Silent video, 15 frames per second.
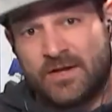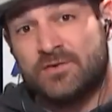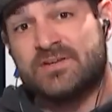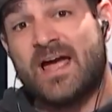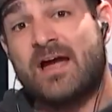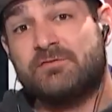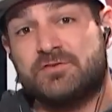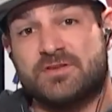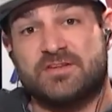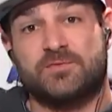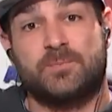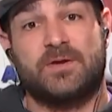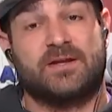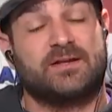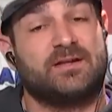he goes after this
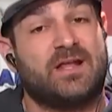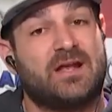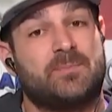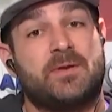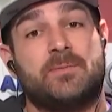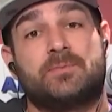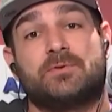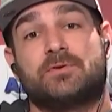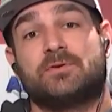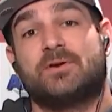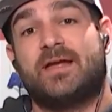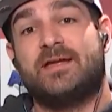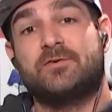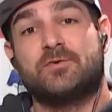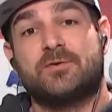pick, and a lot of people are
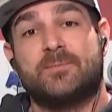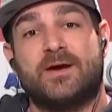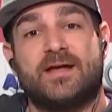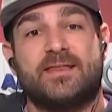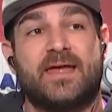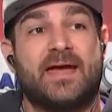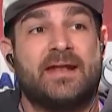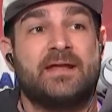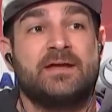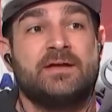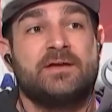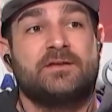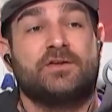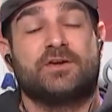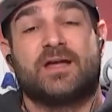angry by that.
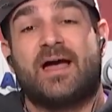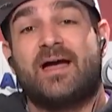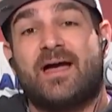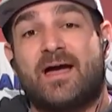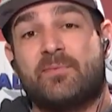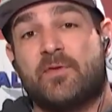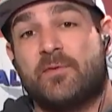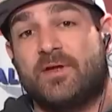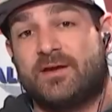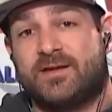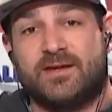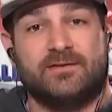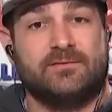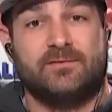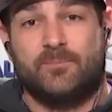Look, I'm the,
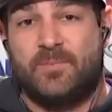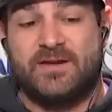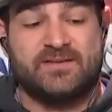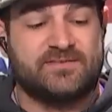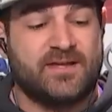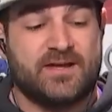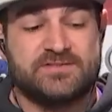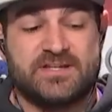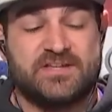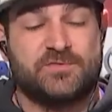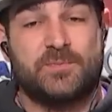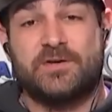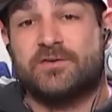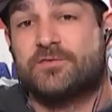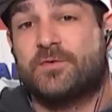again, biggest Ty-J
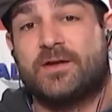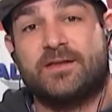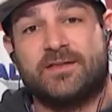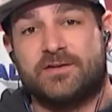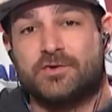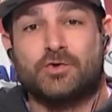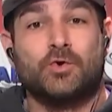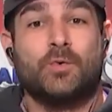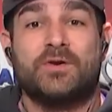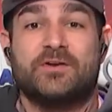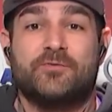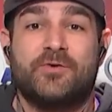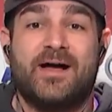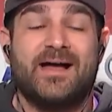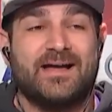Spears fan that you're going
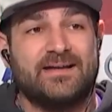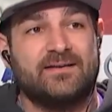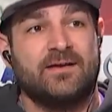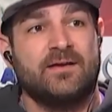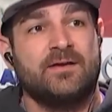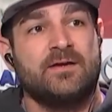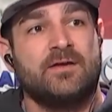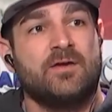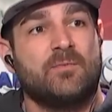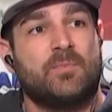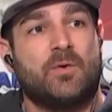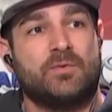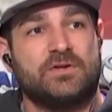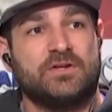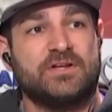to find.
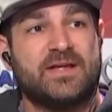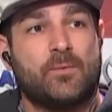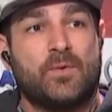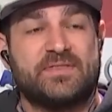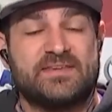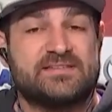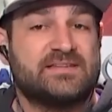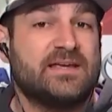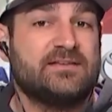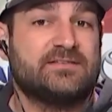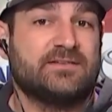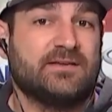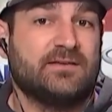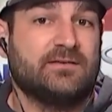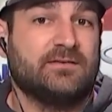But when you look at what the
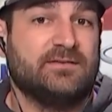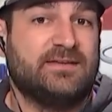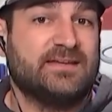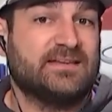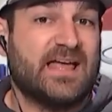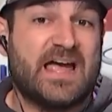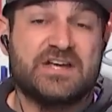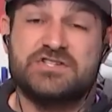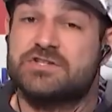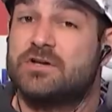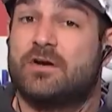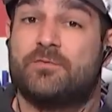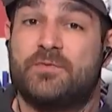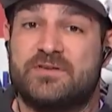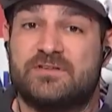Saints did last
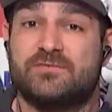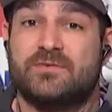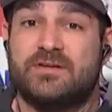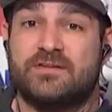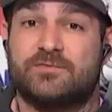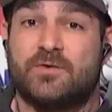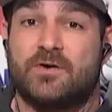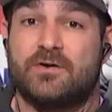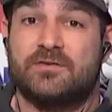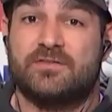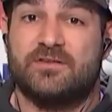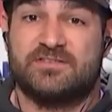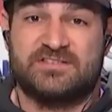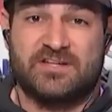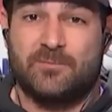year offensively as far as
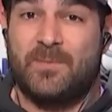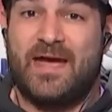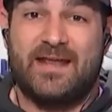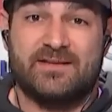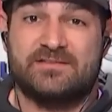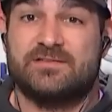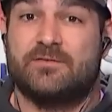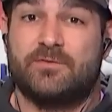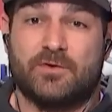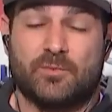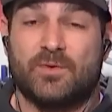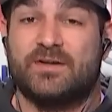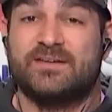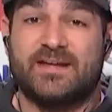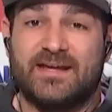the schematics of their
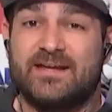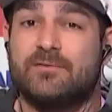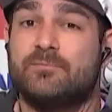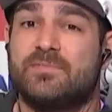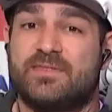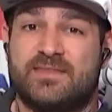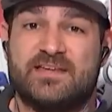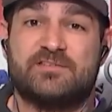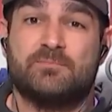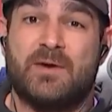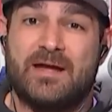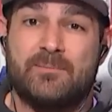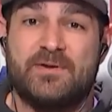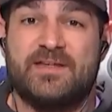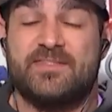run game, this
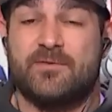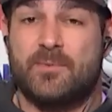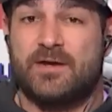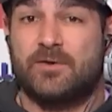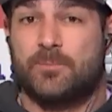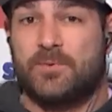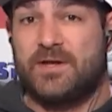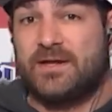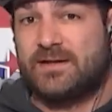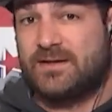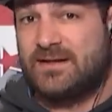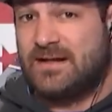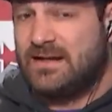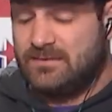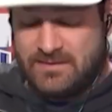might be the better pick.
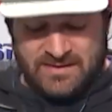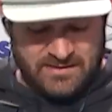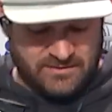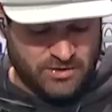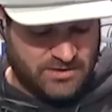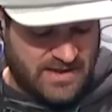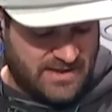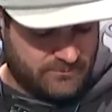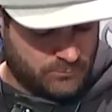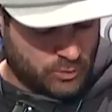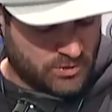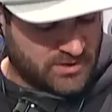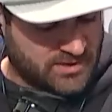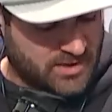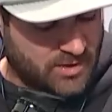And
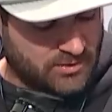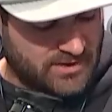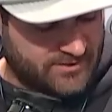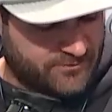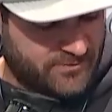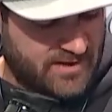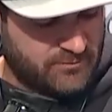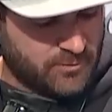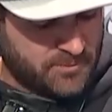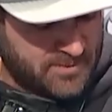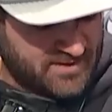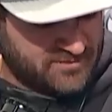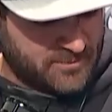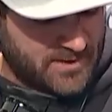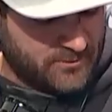we're going to go like favorite
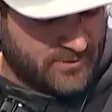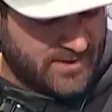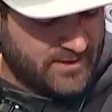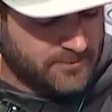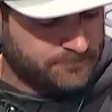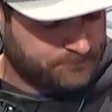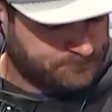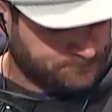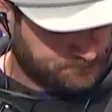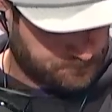picks by round